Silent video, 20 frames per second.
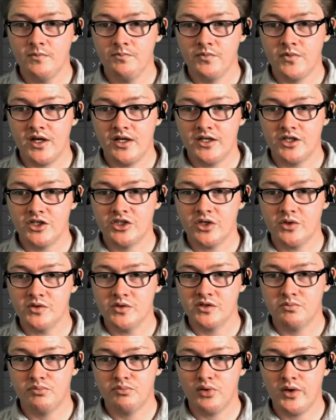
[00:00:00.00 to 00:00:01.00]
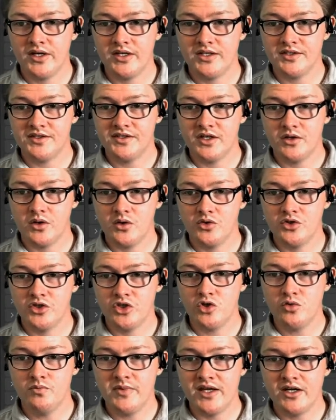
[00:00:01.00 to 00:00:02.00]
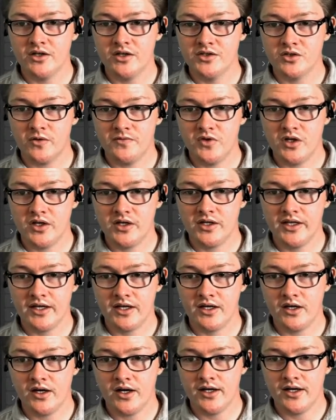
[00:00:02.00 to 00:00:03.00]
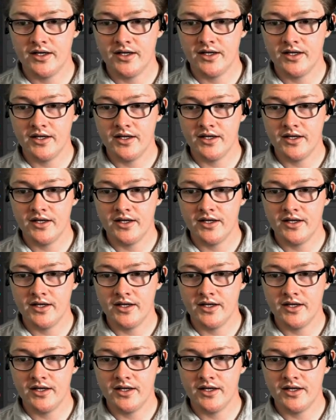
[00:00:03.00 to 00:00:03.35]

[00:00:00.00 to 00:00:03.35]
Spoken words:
and it shows 0.02 meters, or if you click on it, a